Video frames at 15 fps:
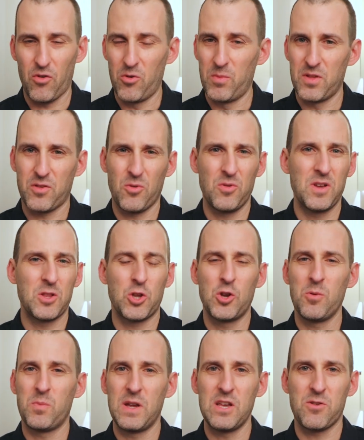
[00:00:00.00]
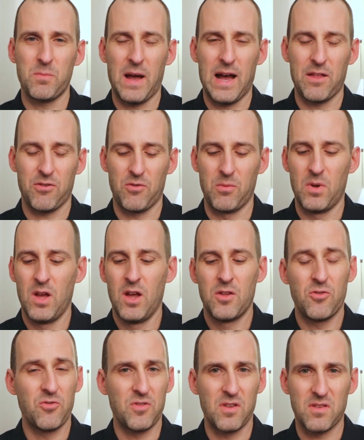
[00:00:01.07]
room. It's only a 2-piece bathroom.
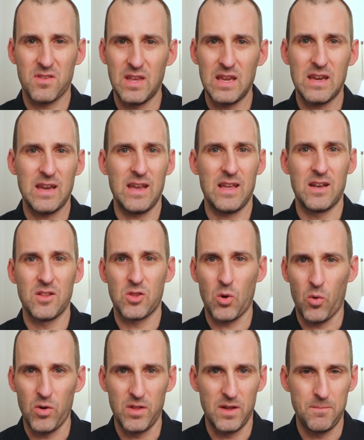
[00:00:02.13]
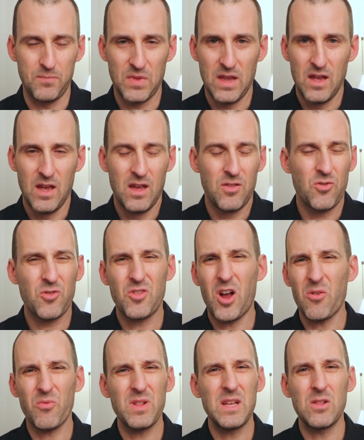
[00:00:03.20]
There's a sink and a toilet. There's
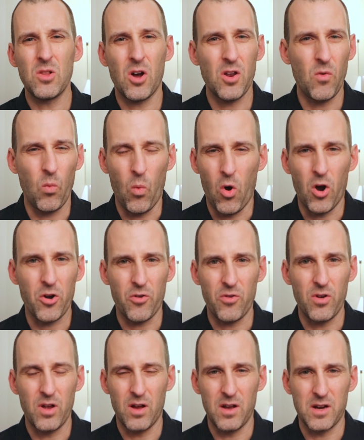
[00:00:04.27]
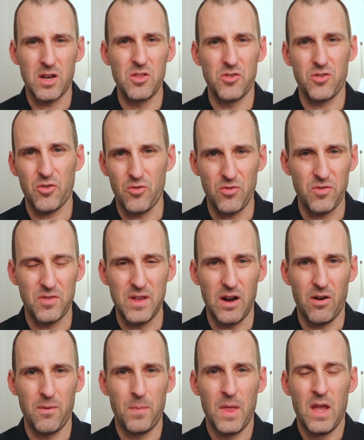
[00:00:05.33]
not really a lot of water concerns
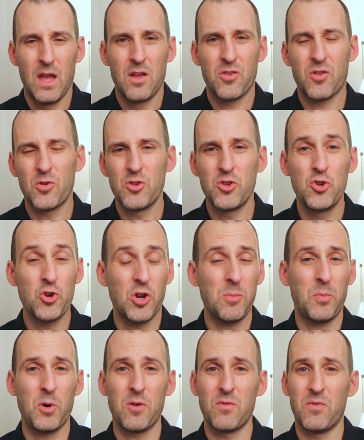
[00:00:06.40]
there. So you could put